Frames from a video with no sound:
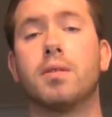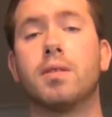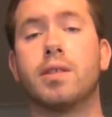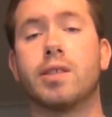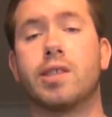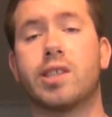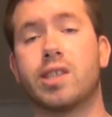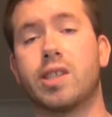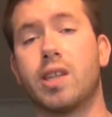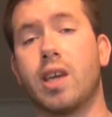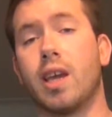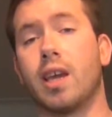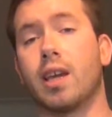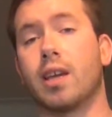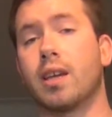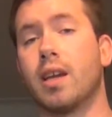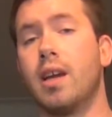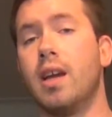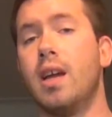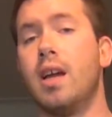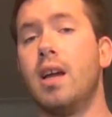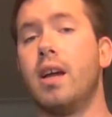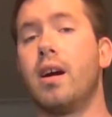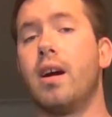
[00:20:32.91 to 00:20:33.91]
the snake.
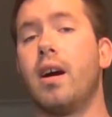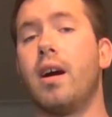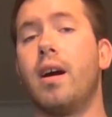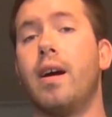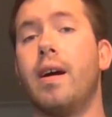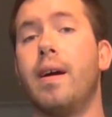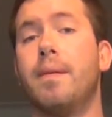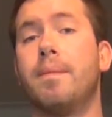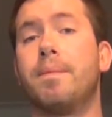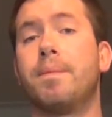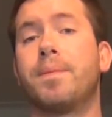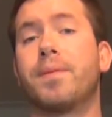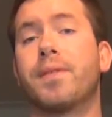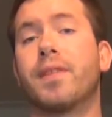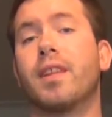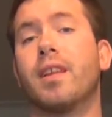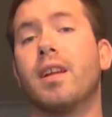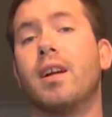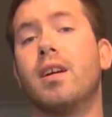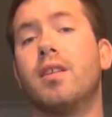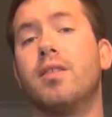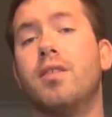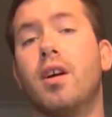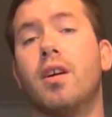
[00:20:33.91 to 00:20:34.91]

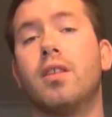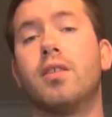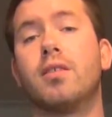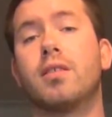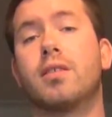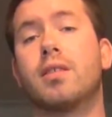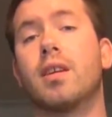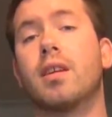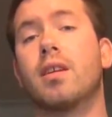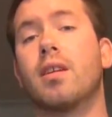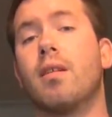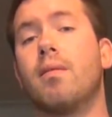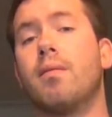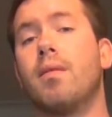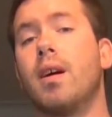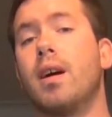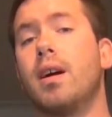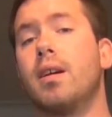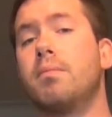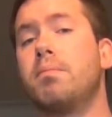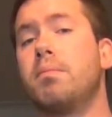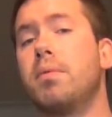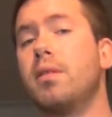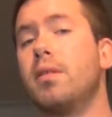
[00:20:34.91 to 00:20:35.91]
Another thing I
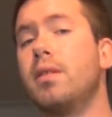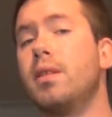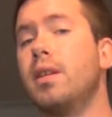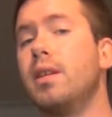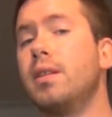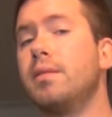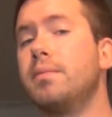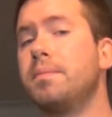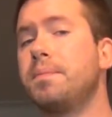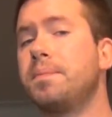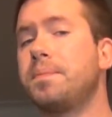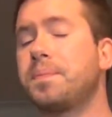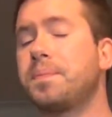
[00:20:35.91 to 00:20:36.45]
want to put in